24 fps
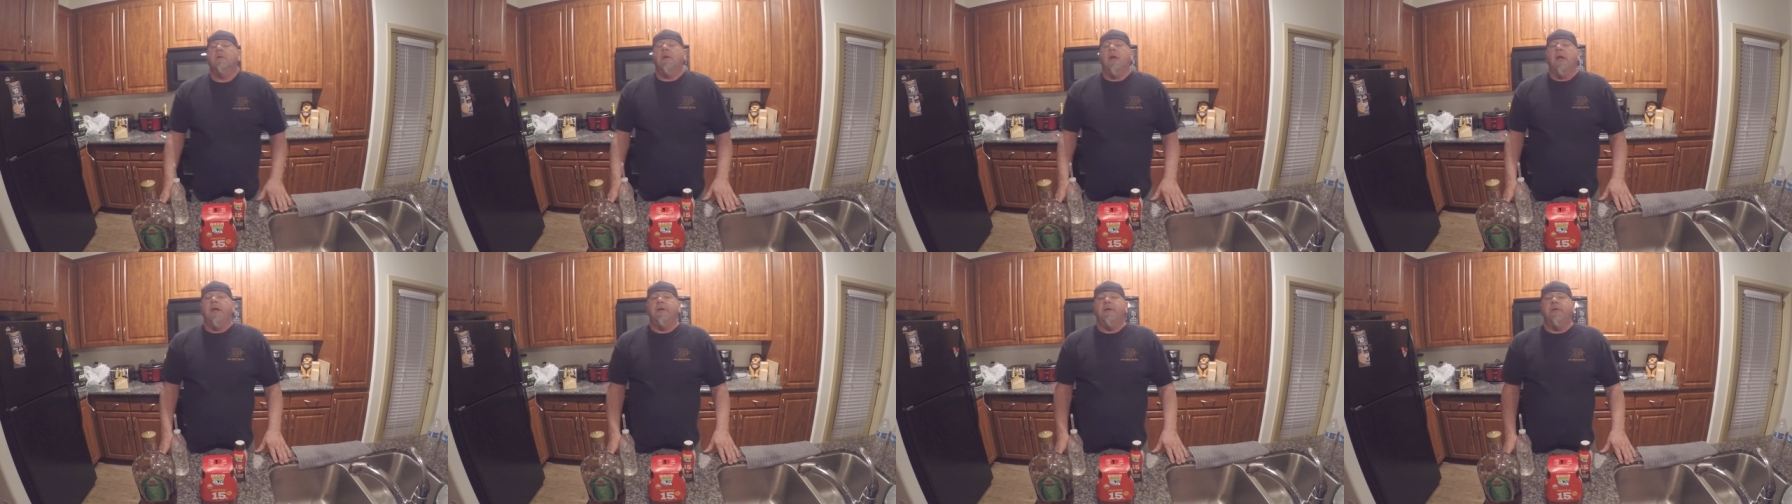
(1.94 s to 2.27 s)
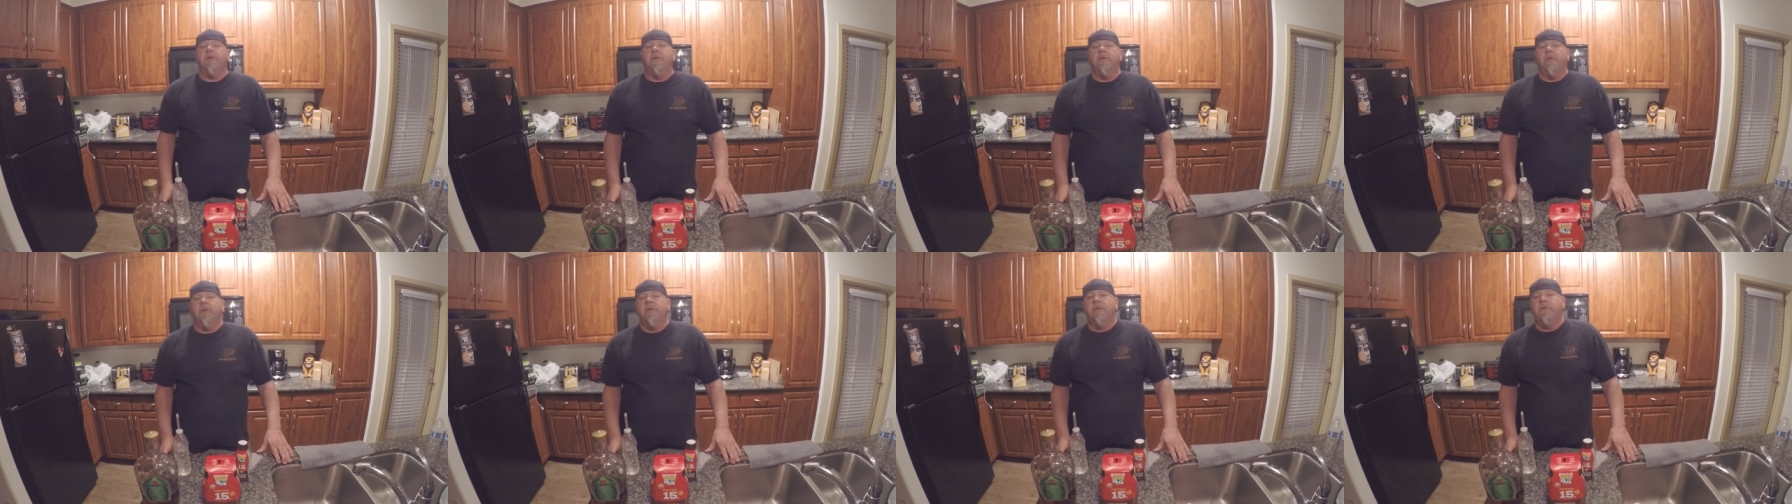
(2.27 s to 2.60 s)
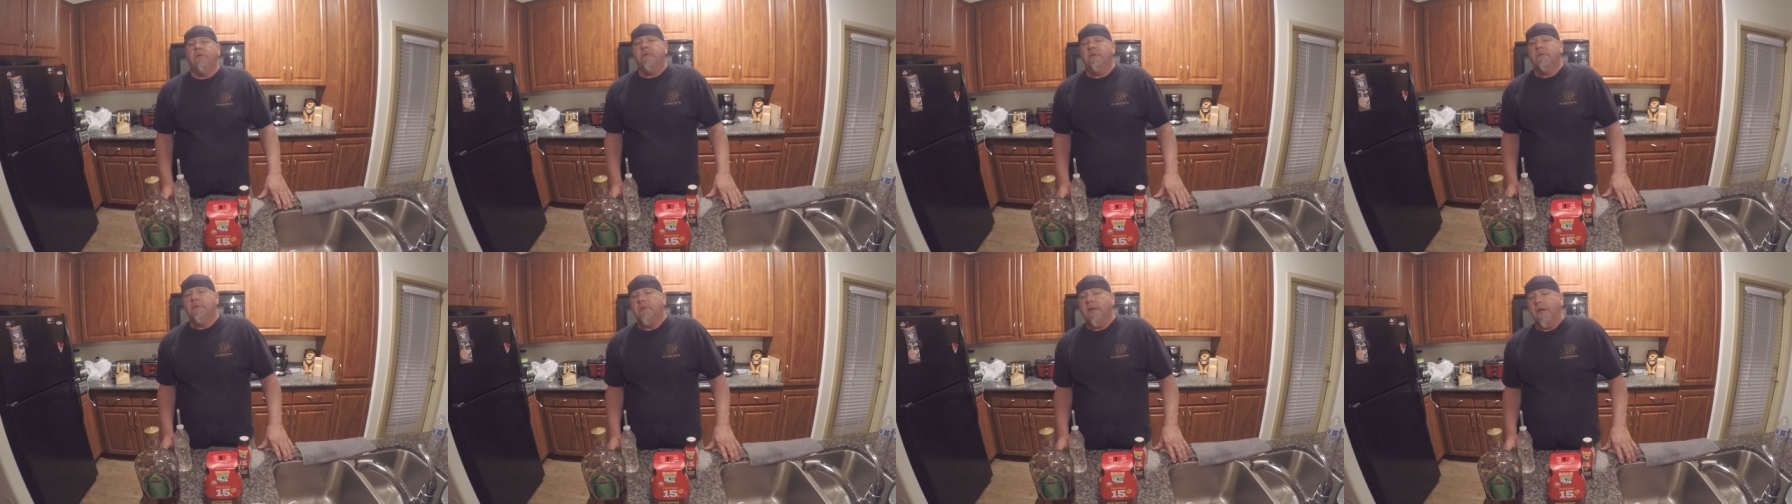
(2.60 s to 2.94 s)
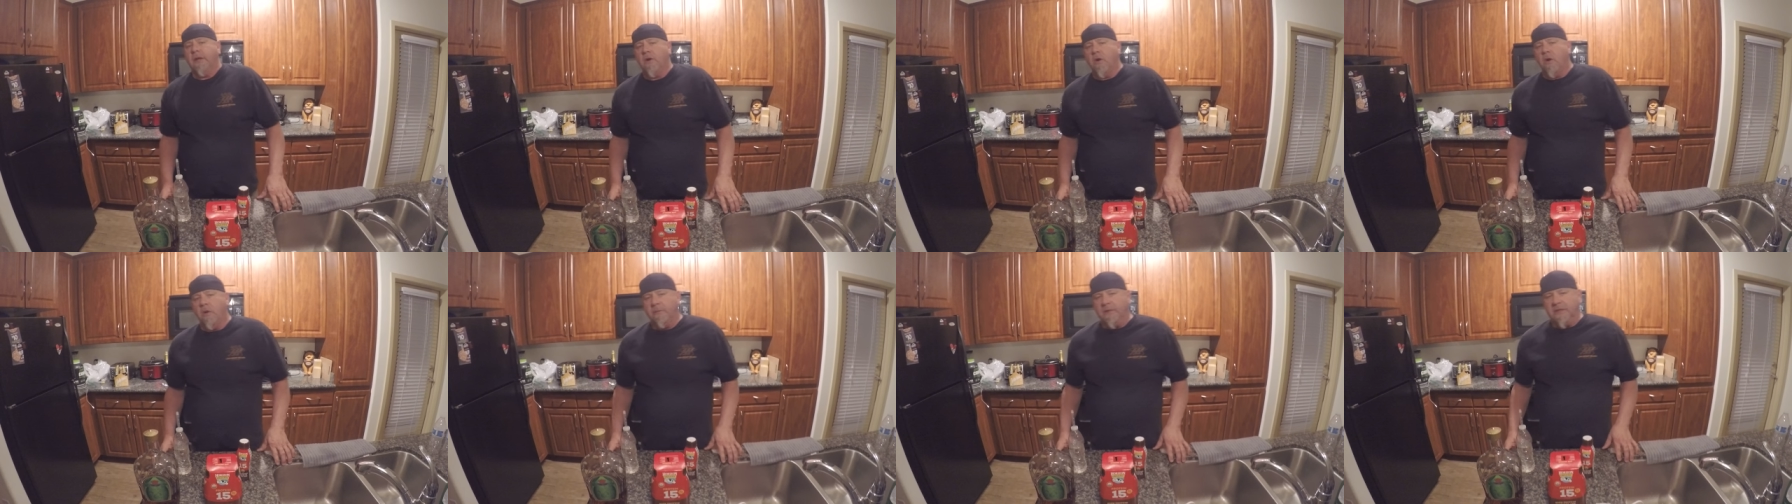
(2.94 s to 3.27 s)
How you doing?
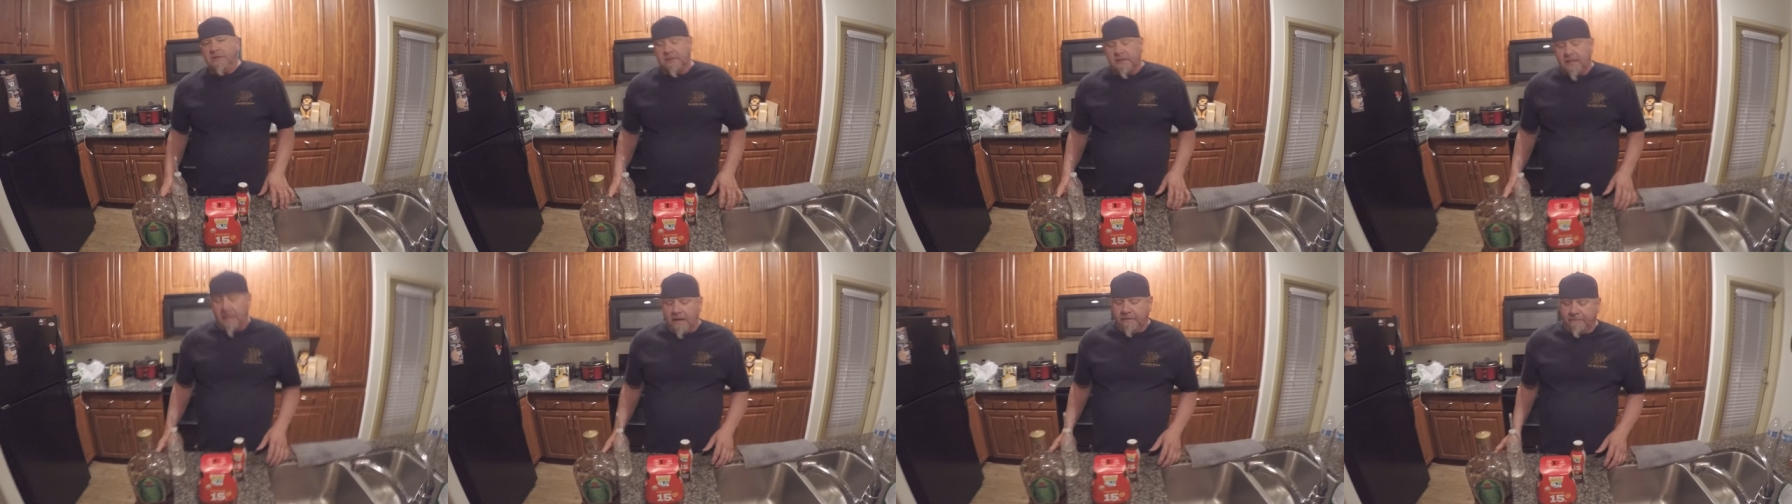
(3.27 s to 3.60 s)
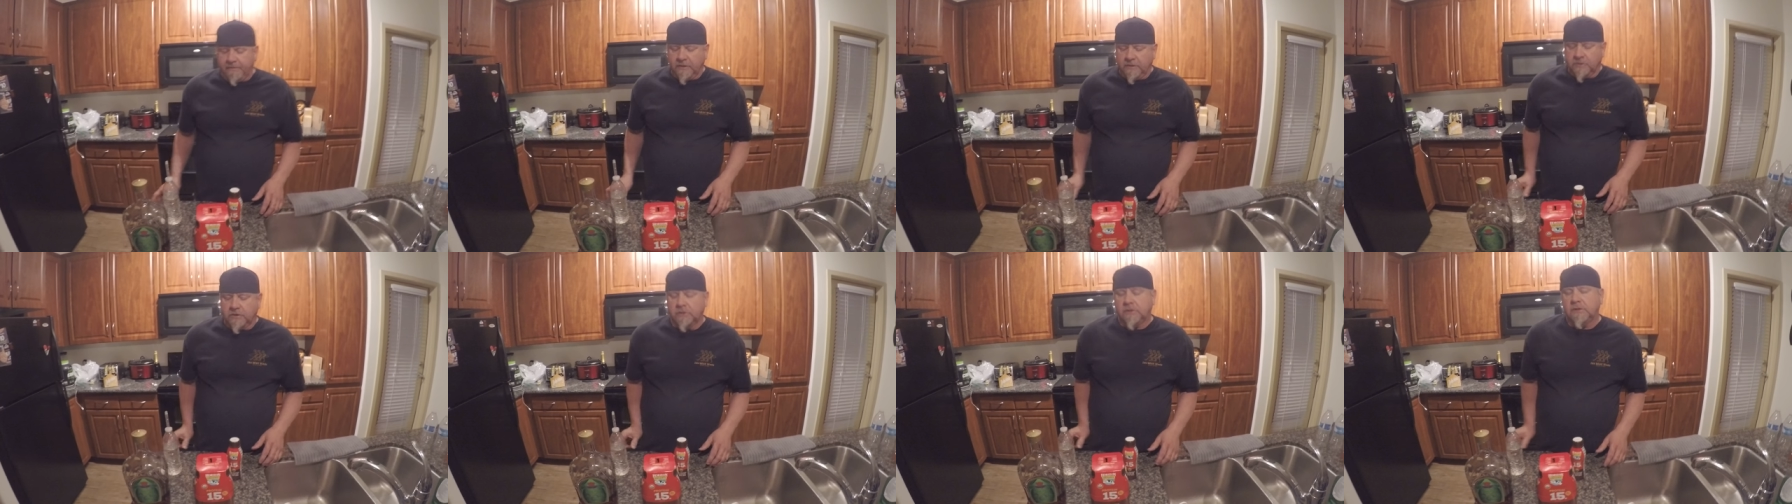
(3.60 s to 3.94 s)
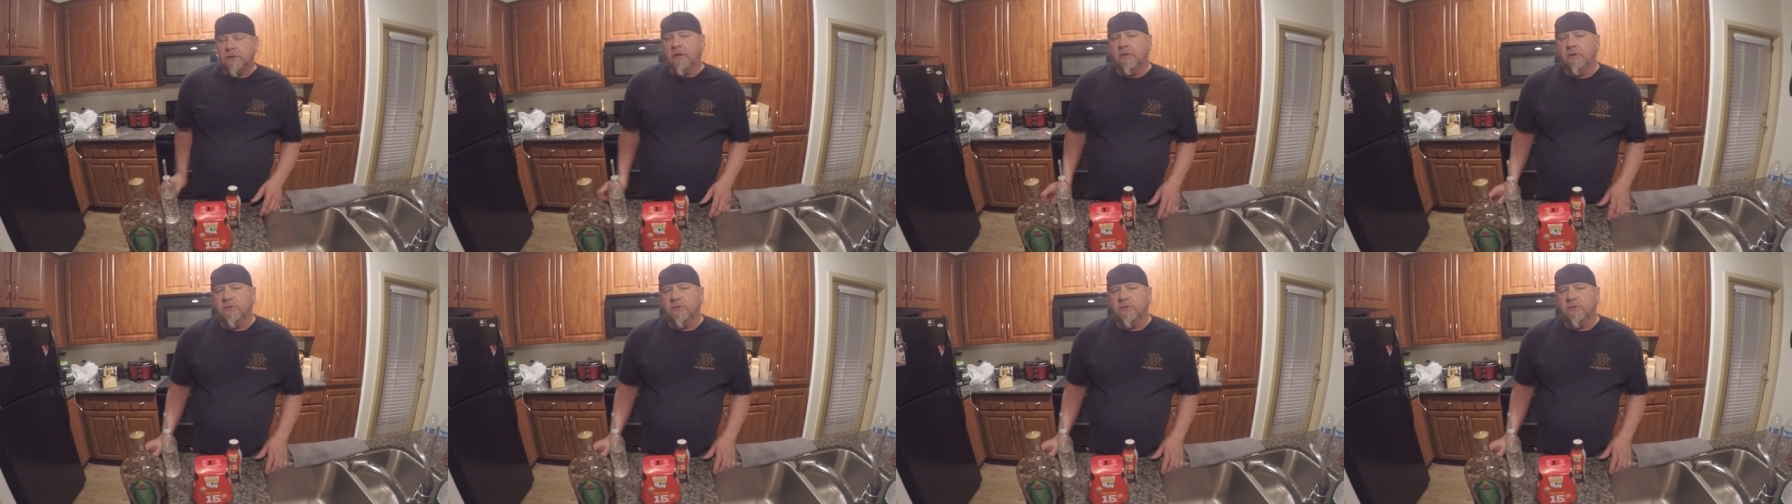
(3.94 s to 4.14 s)
They call me Savage.